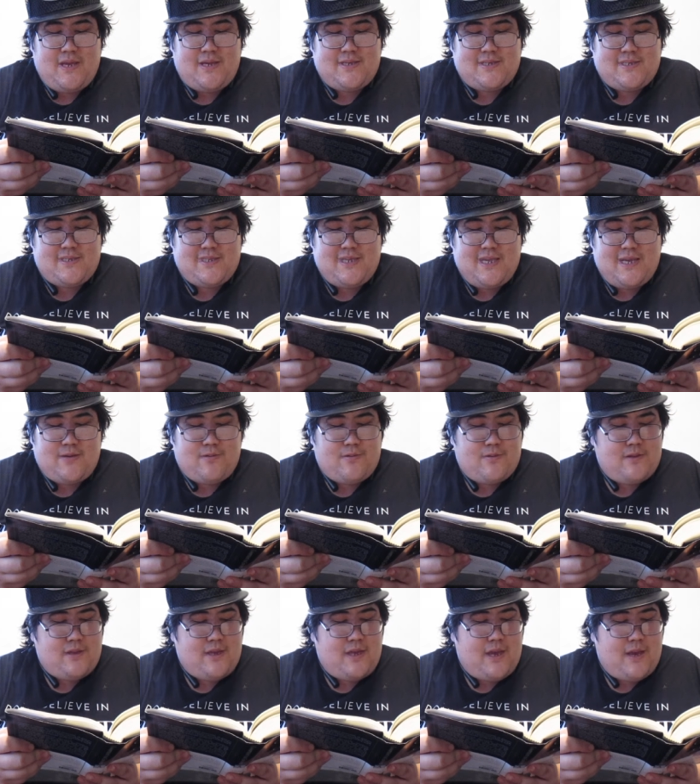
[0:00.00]

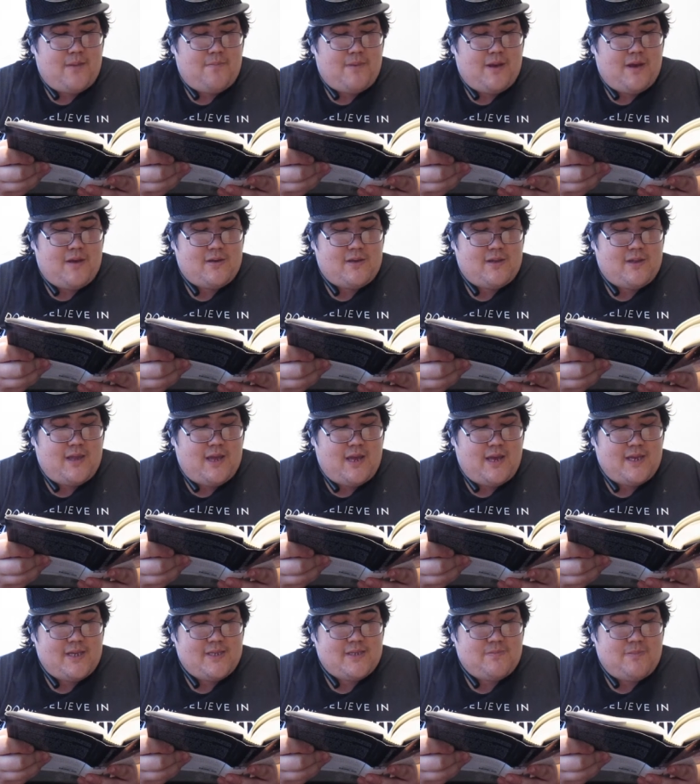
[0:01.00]
secretly about
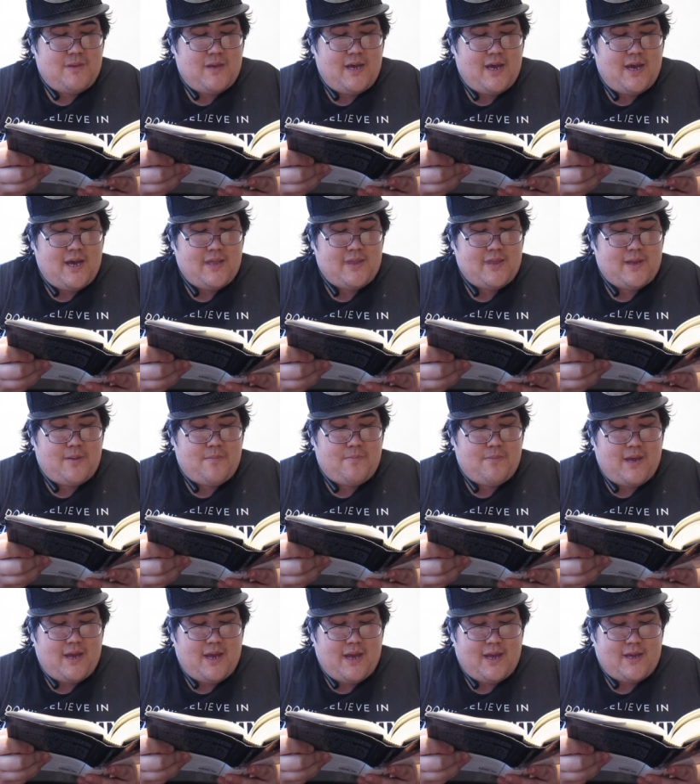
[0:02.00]
clients behind their
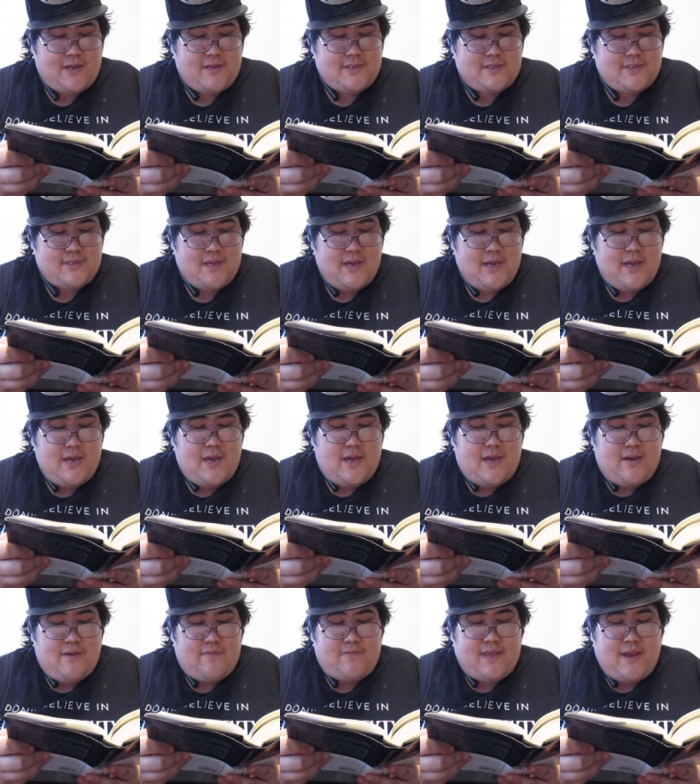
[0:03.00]
backs.
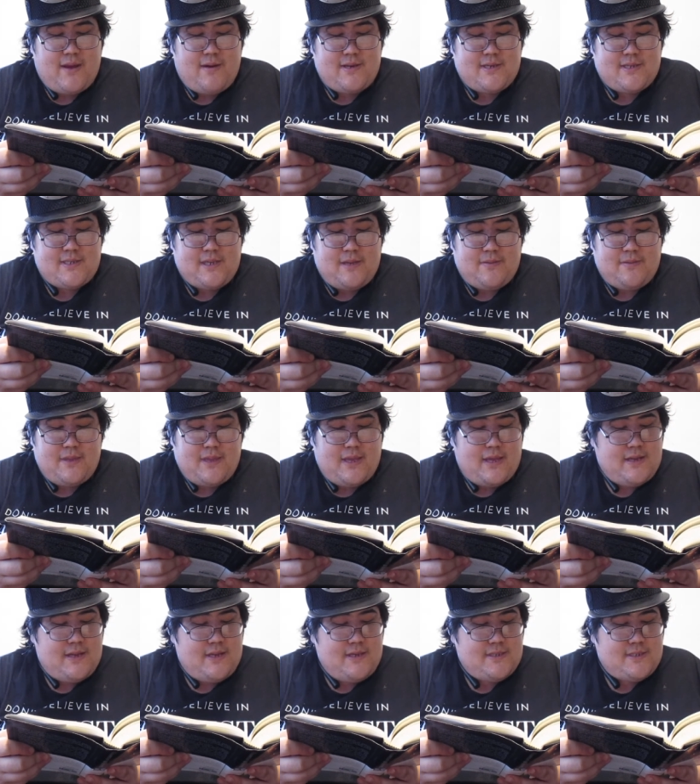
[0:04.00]
If there is something
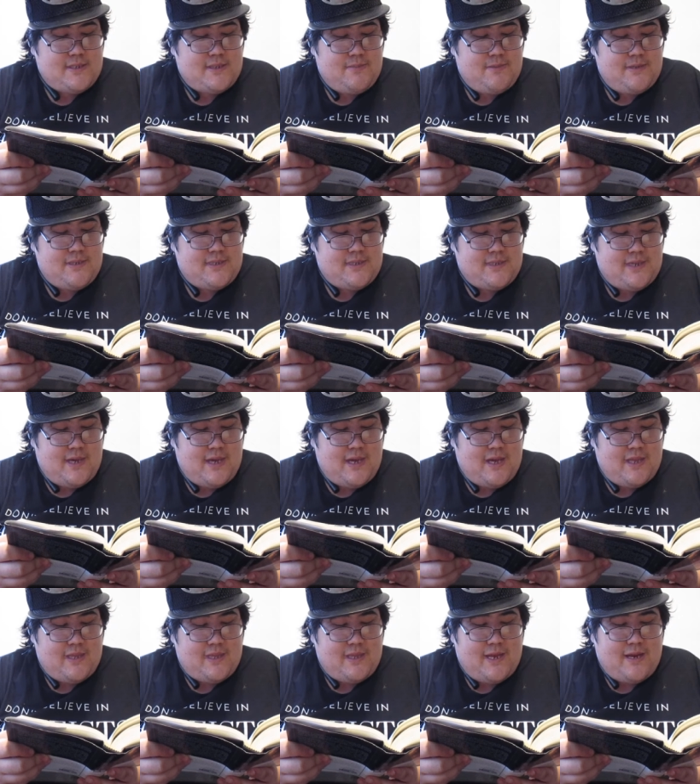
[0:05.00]
that needs to be
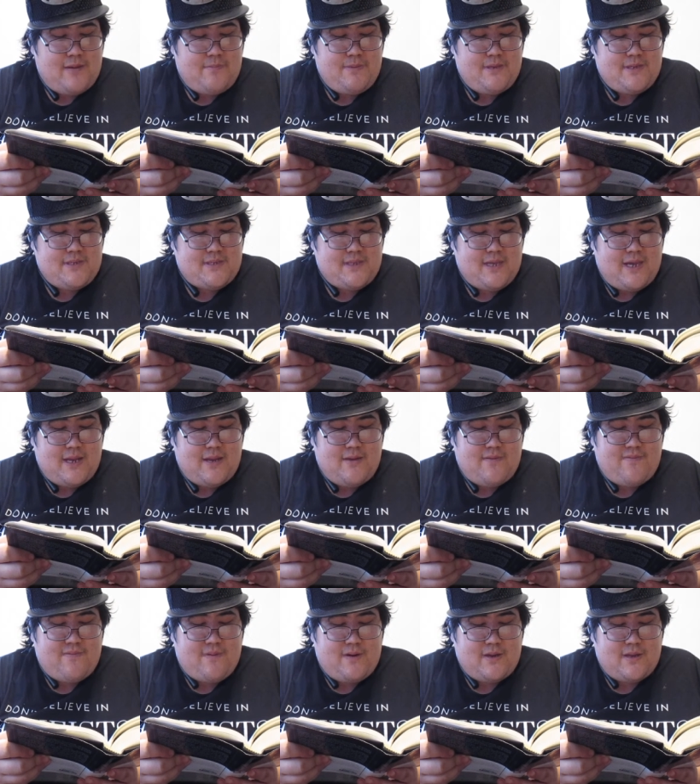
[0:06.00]
said, let it be said
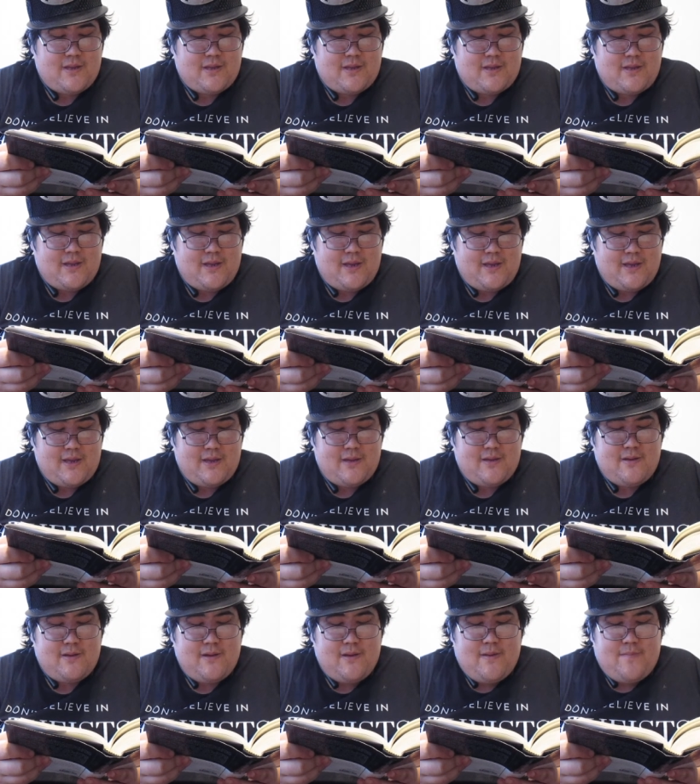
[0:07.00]
in front of the
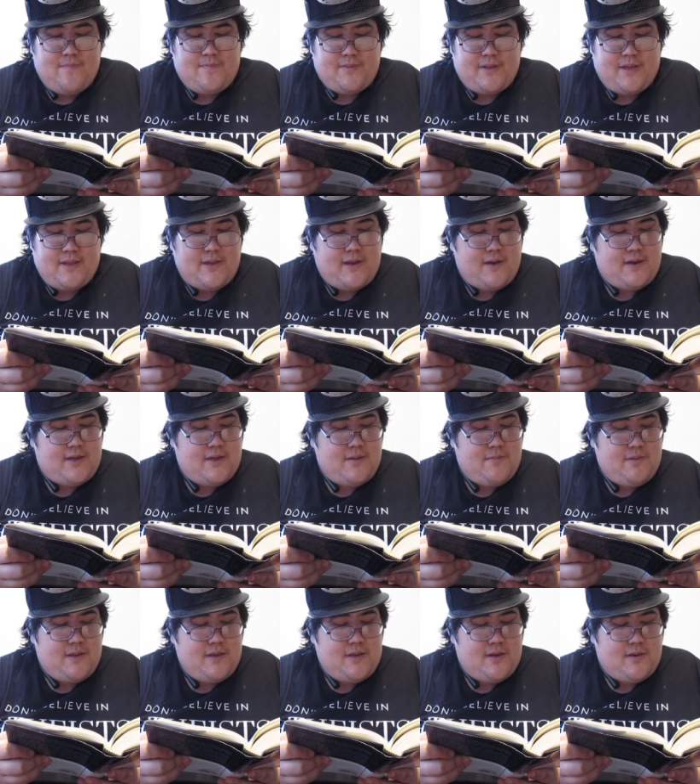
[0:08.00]
client. Then there
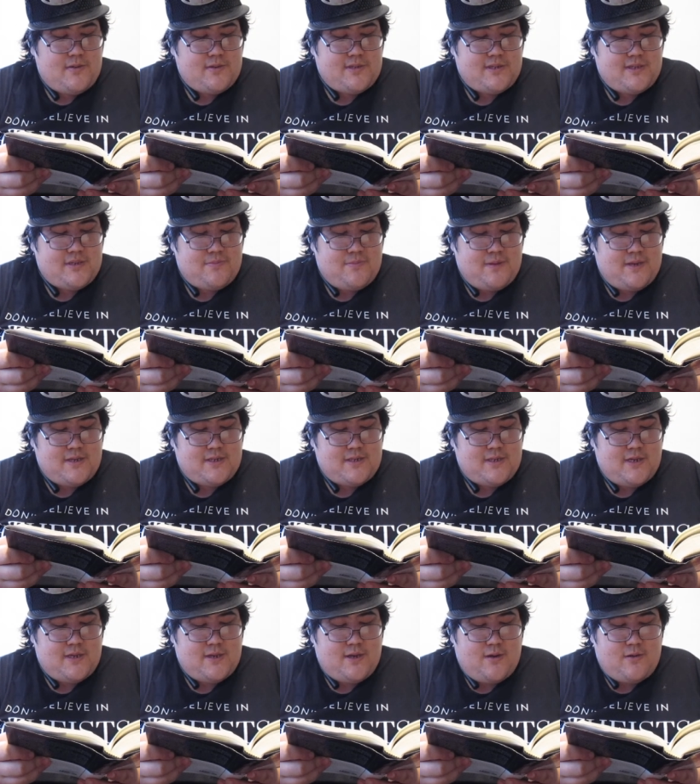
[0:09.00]
can be no
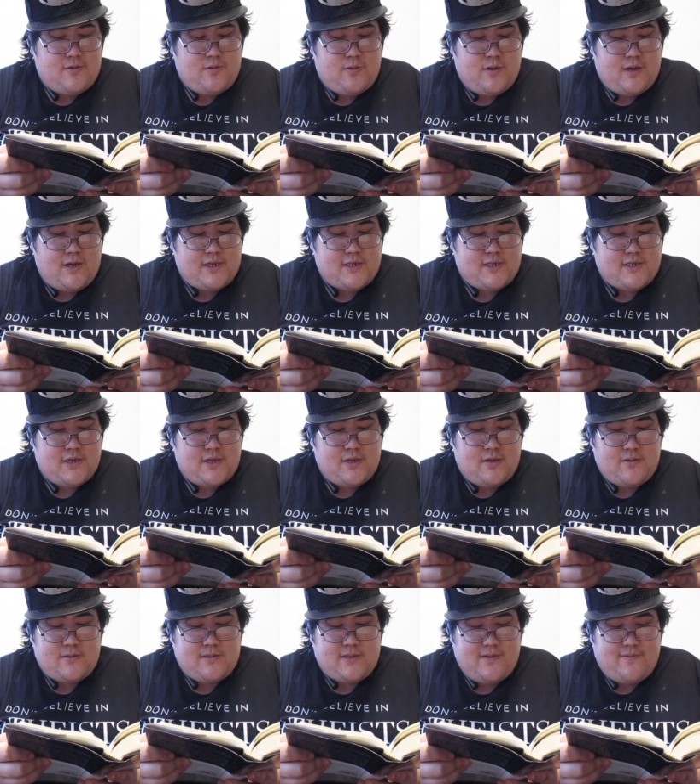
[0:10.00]
suspicion, no question,
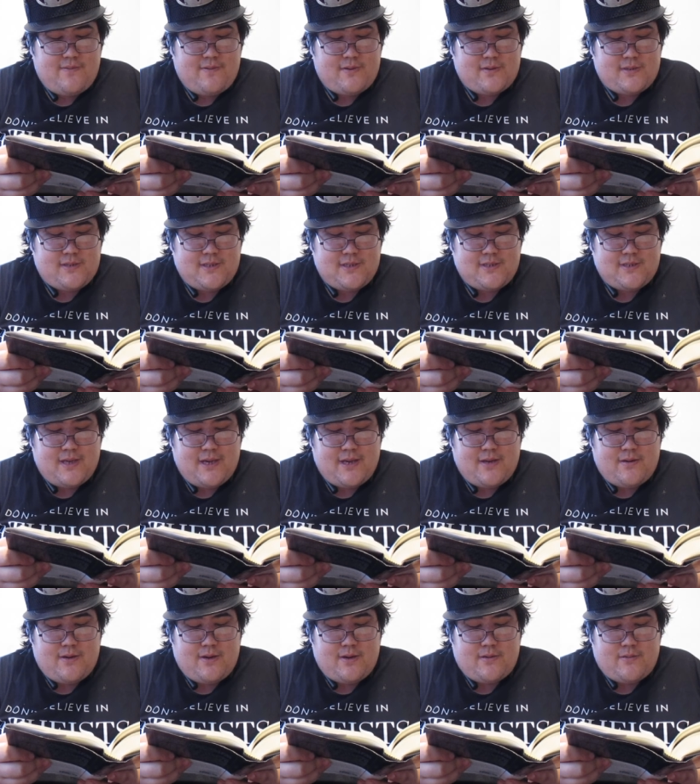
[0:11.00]
no difficulties
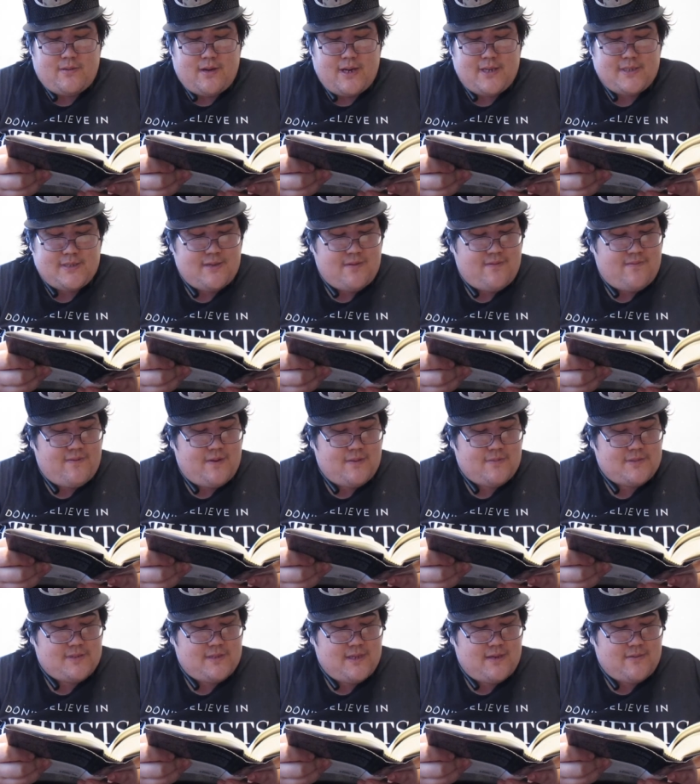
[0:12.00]
later on arising
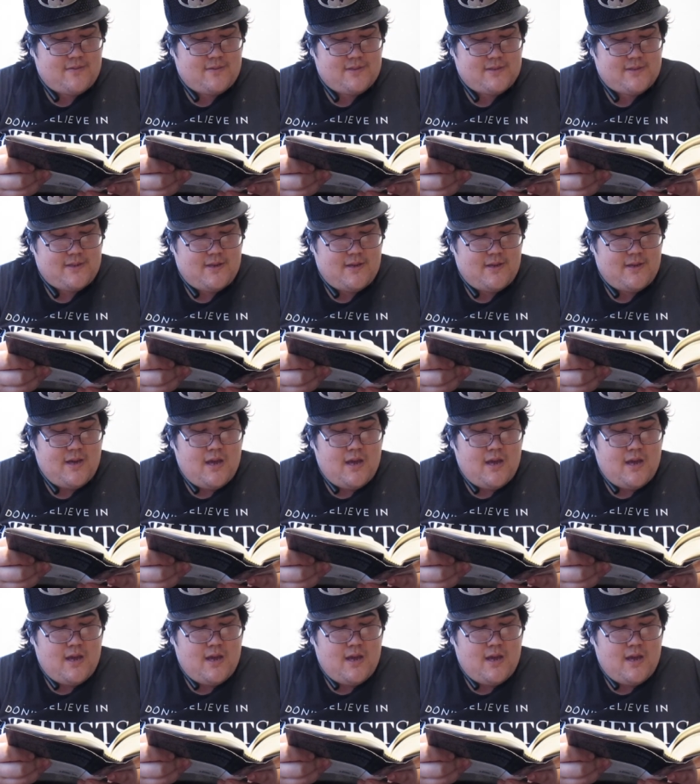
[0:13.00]
from secrecy.